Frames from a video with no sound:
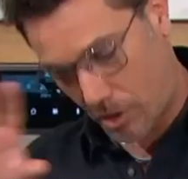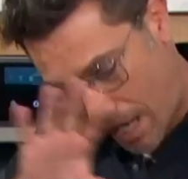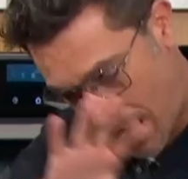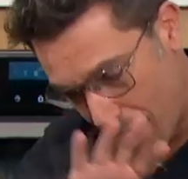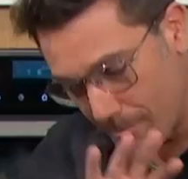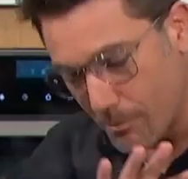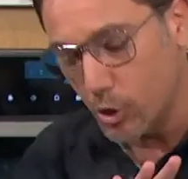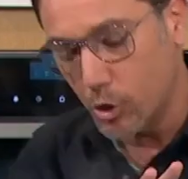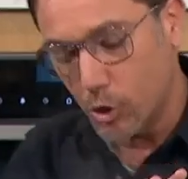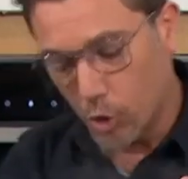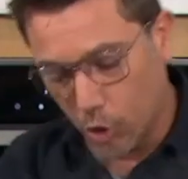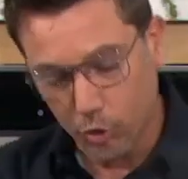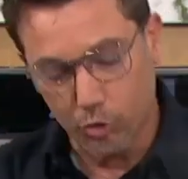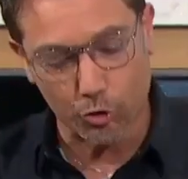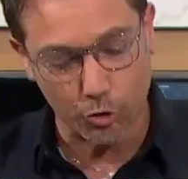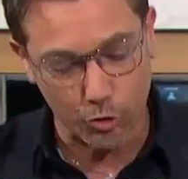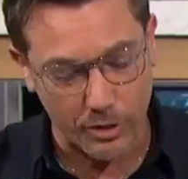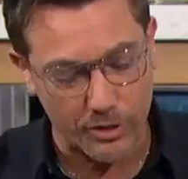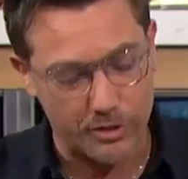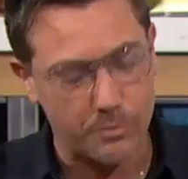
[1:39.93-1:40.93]
I'm going to go
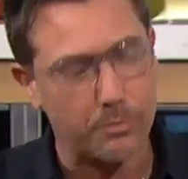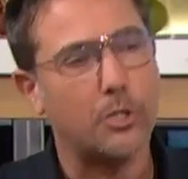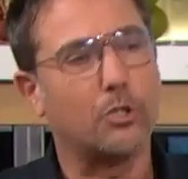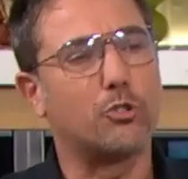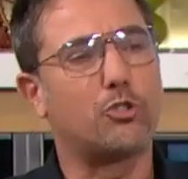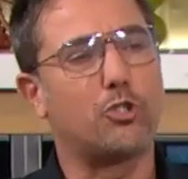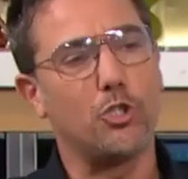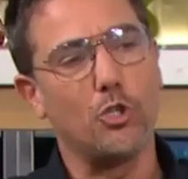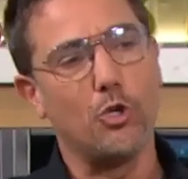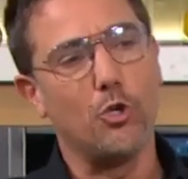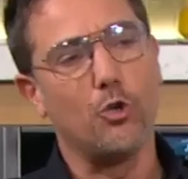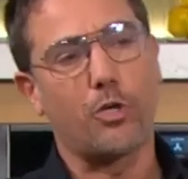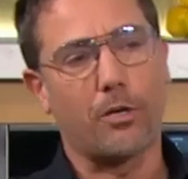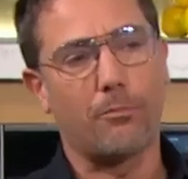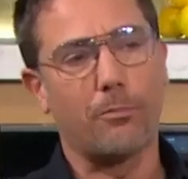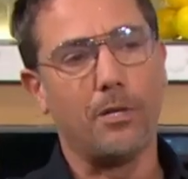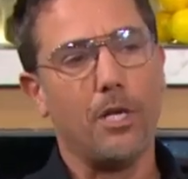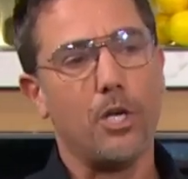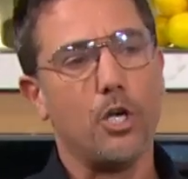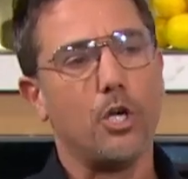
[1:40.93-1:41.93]
through this because you look...
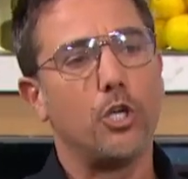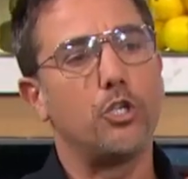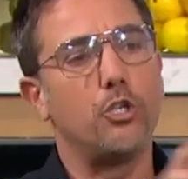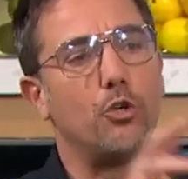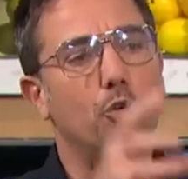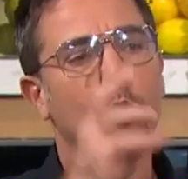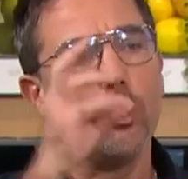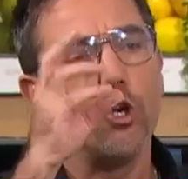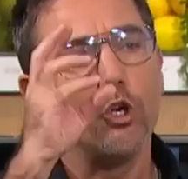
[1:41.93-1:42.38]
You...